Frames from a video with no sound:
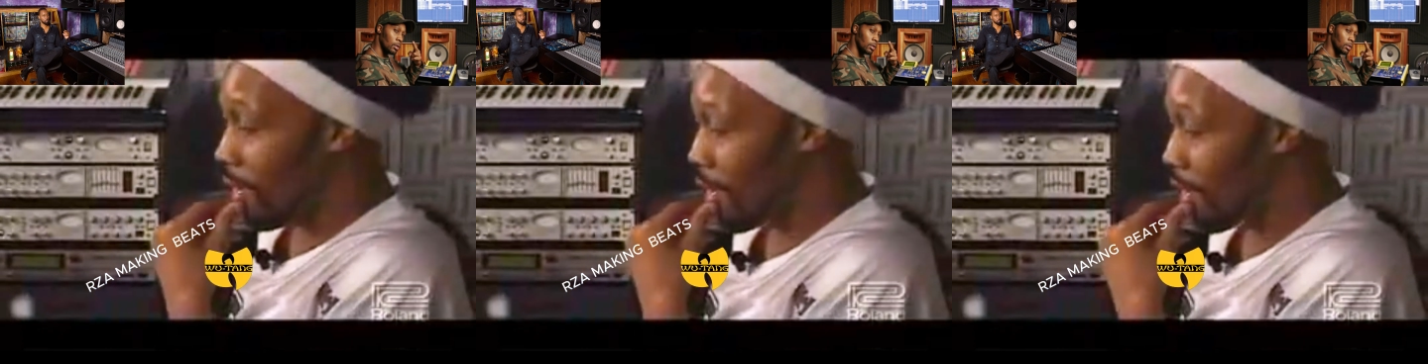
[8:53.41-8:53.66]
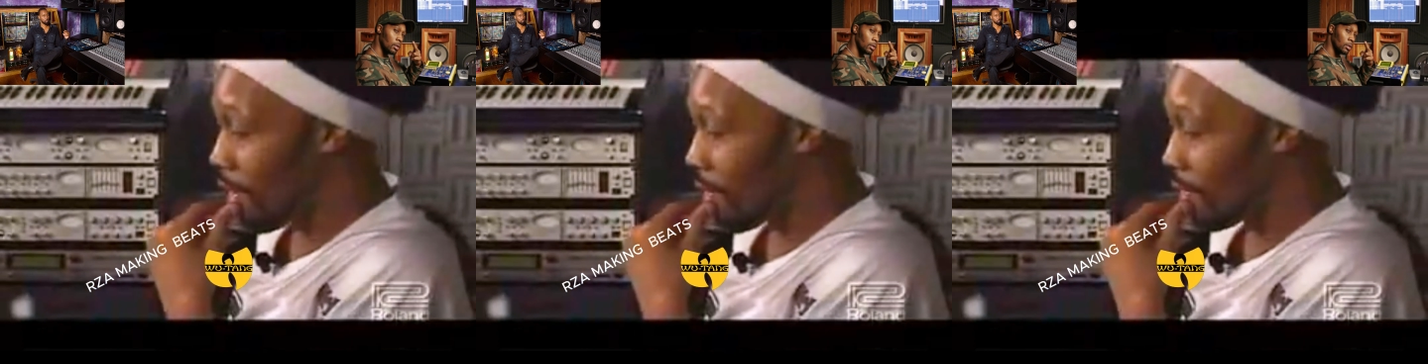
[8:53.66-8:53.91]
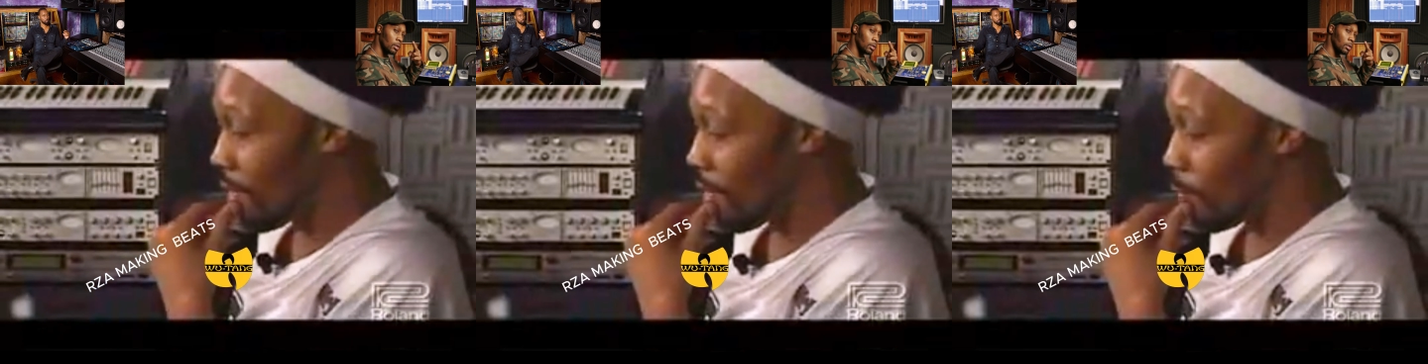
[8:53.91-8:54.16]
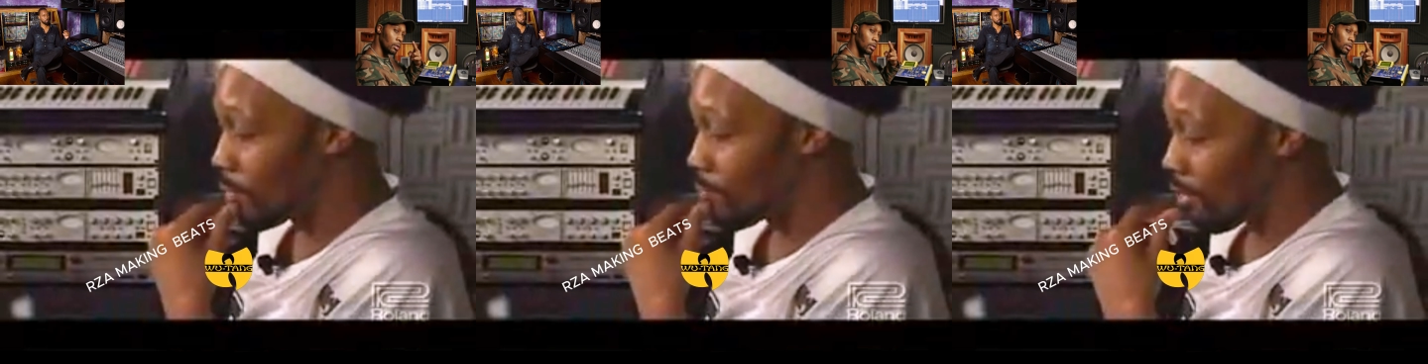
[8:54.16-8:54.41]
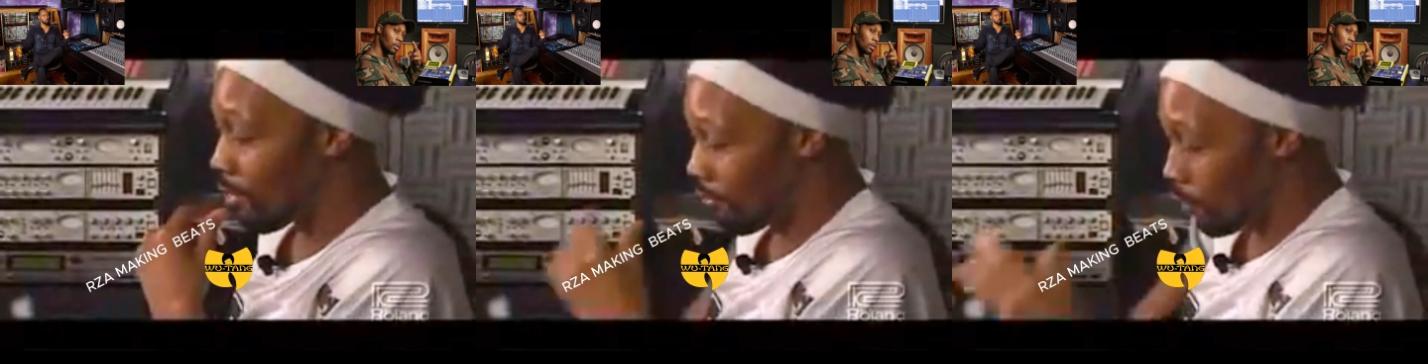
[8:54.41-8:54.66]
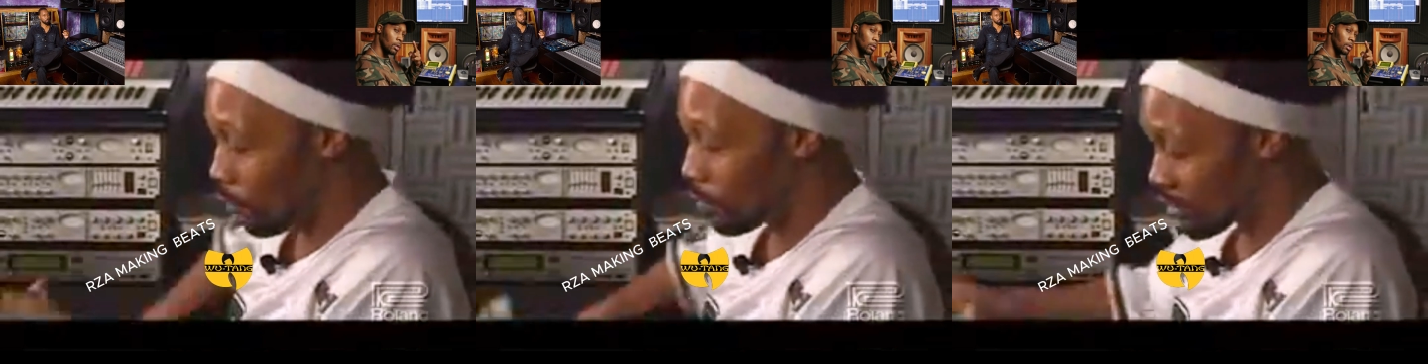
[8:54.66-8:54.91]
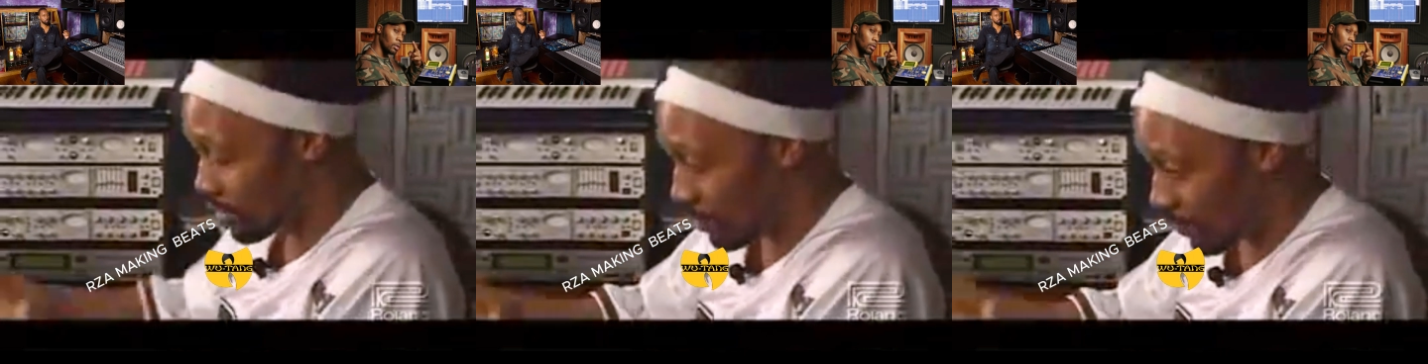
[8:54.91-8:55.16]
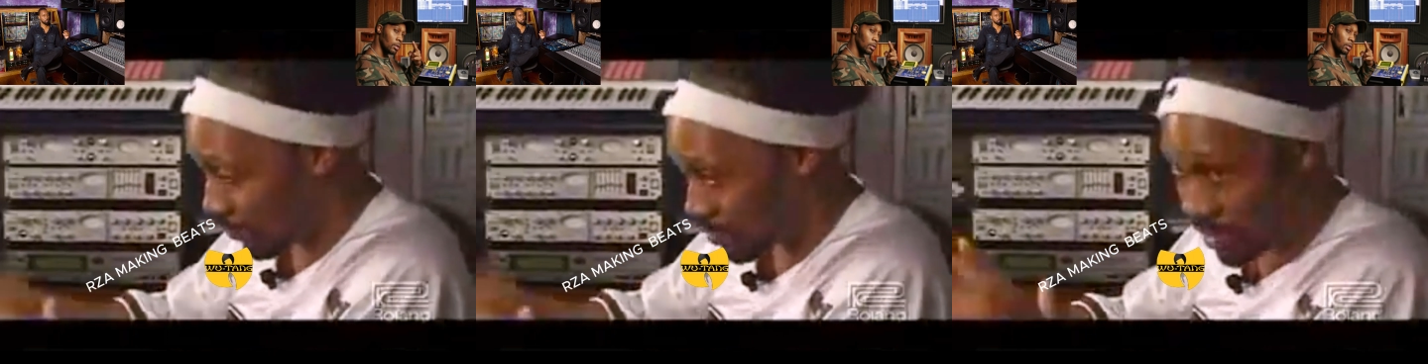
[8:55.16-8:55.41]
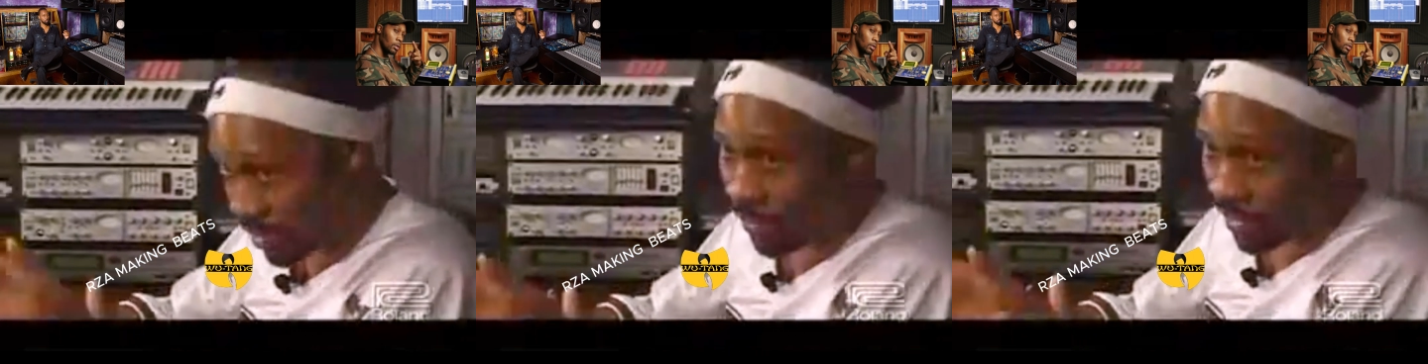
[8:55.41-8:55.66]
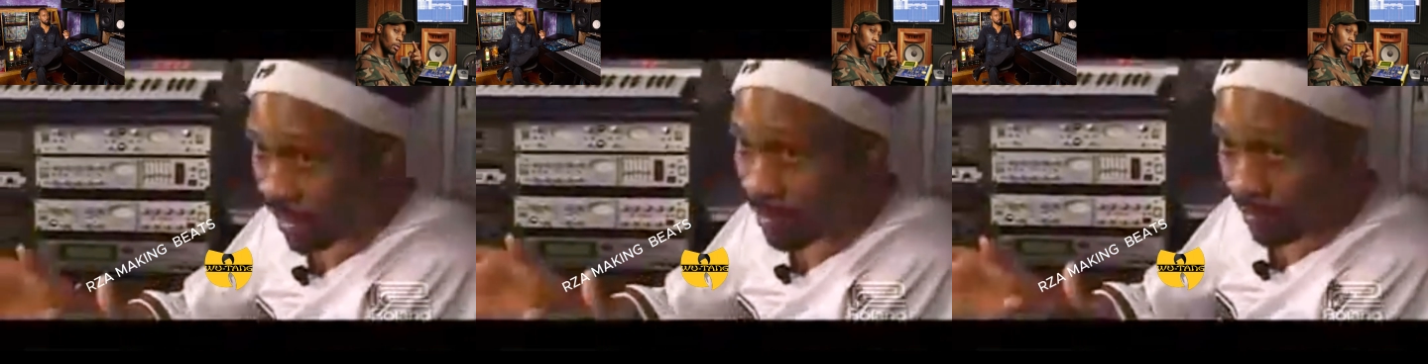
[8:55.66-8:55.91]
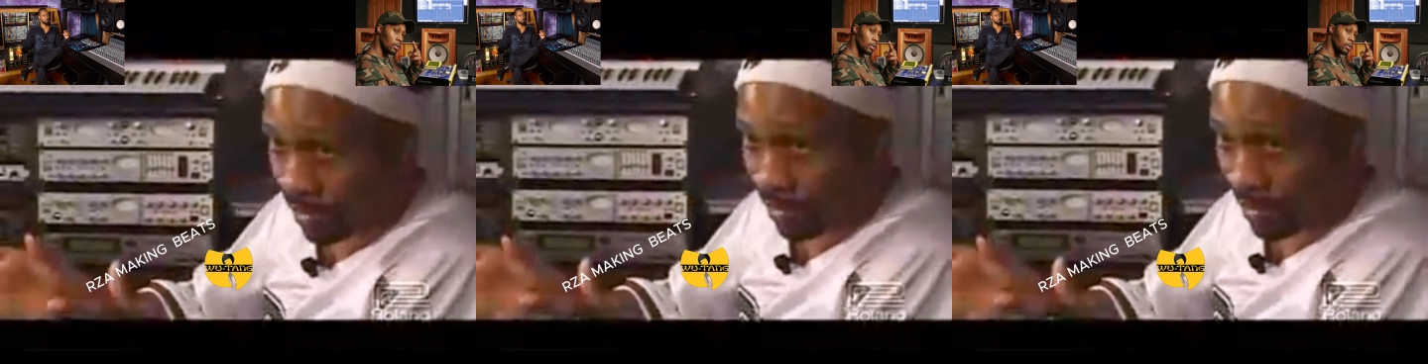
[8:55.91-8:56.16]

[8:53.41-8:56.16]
And it was my first synth ever.